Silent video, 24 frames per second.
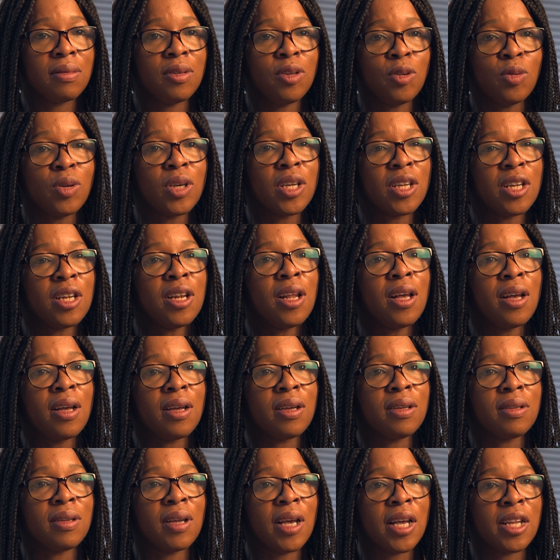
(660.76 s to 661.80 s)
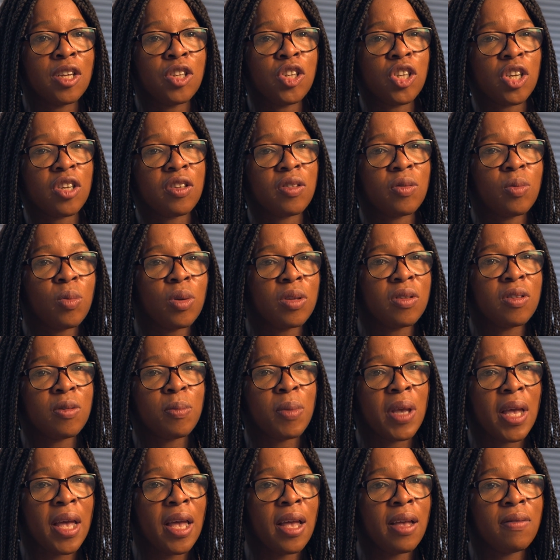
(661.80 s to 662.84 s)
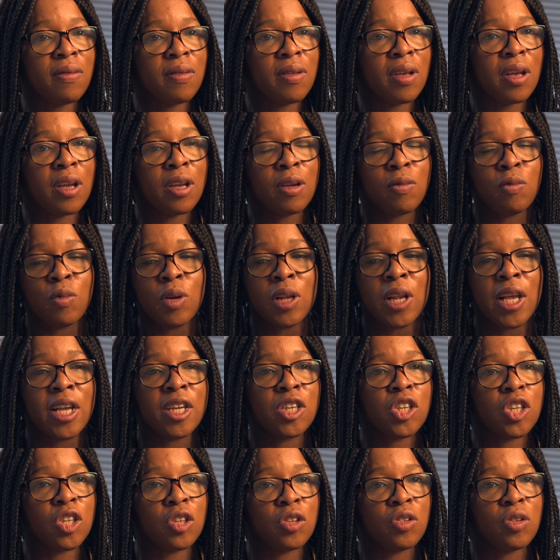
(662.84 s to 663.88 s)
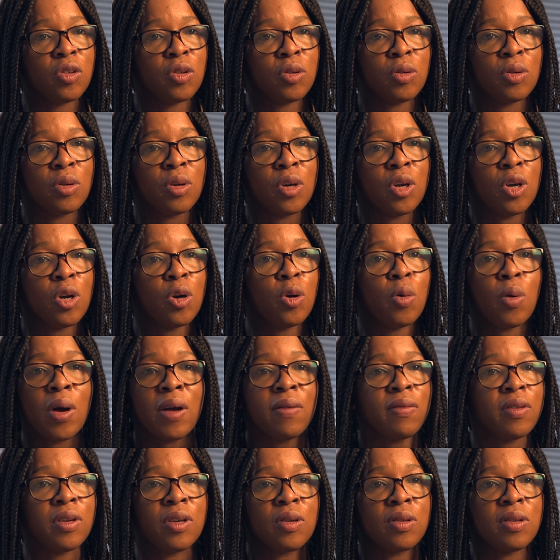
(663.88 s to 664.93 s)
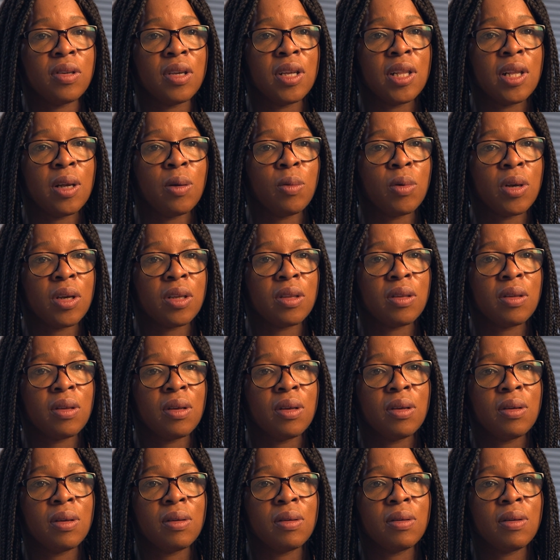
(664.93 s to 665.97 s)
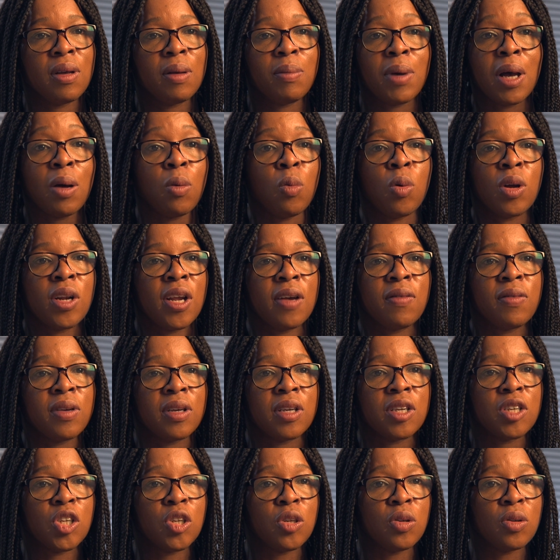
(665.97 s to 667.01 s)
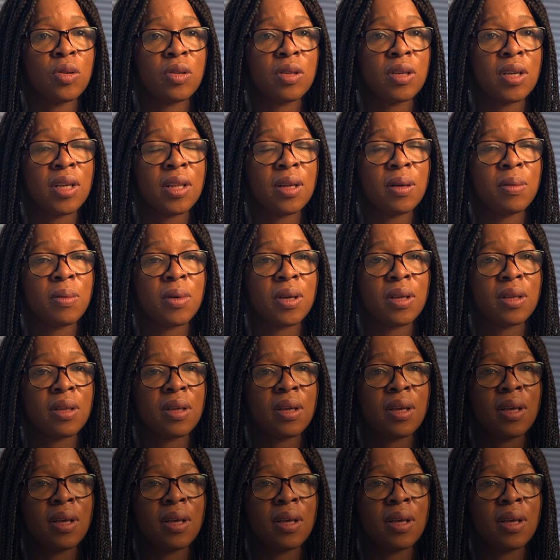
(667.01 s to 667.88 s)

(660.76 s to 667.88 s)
you can learn and adjust one's behavior in relation to whoever you're dealing with, about whatever issue you're dealing with.